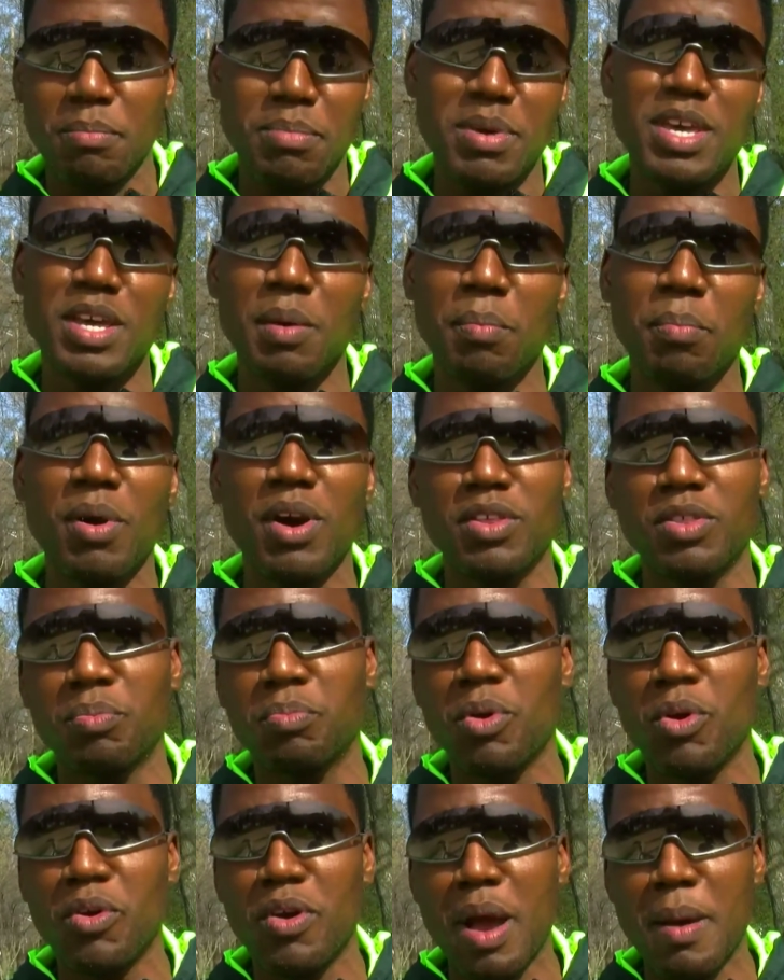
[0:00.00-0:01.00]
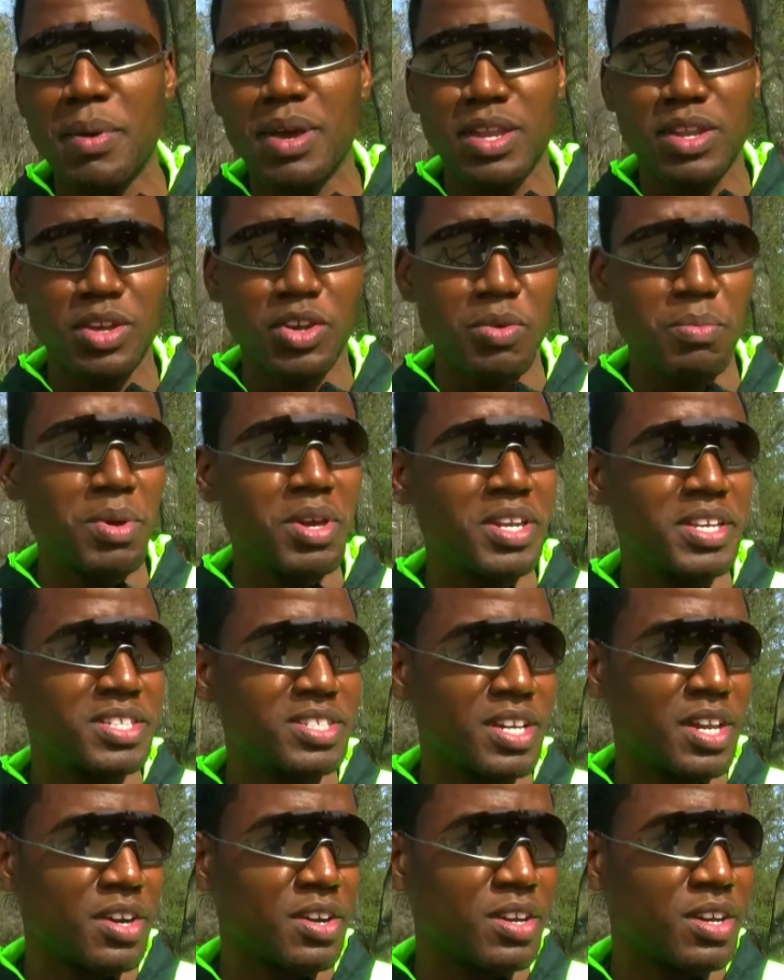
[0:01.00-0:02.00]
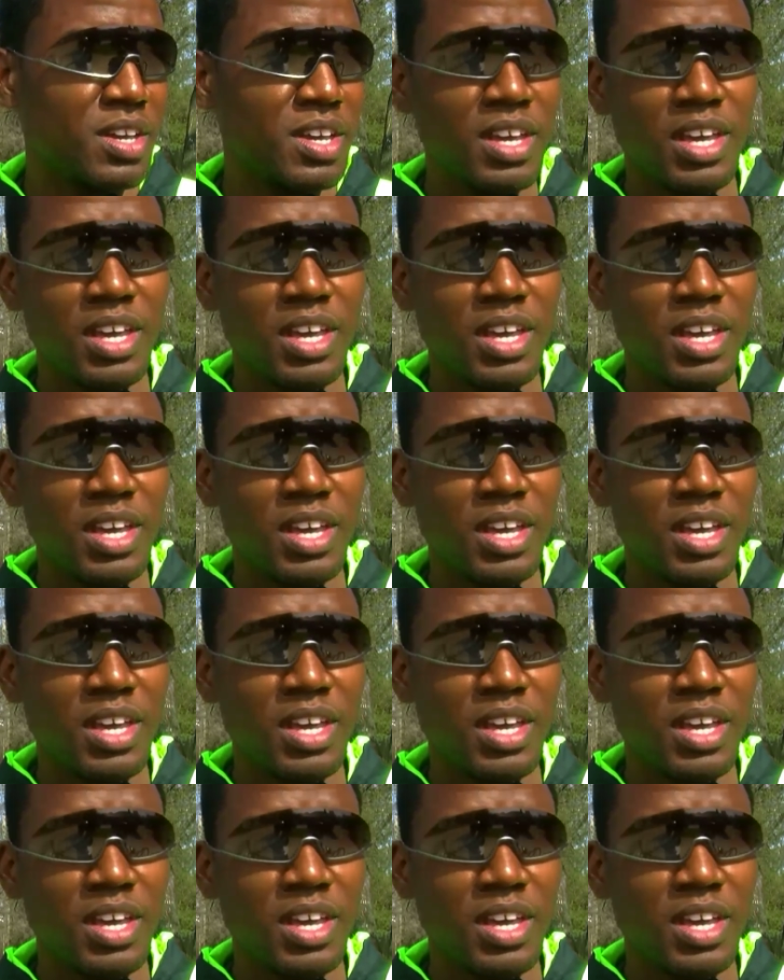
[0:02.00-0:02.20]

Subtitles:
being a part of the programming in the community center.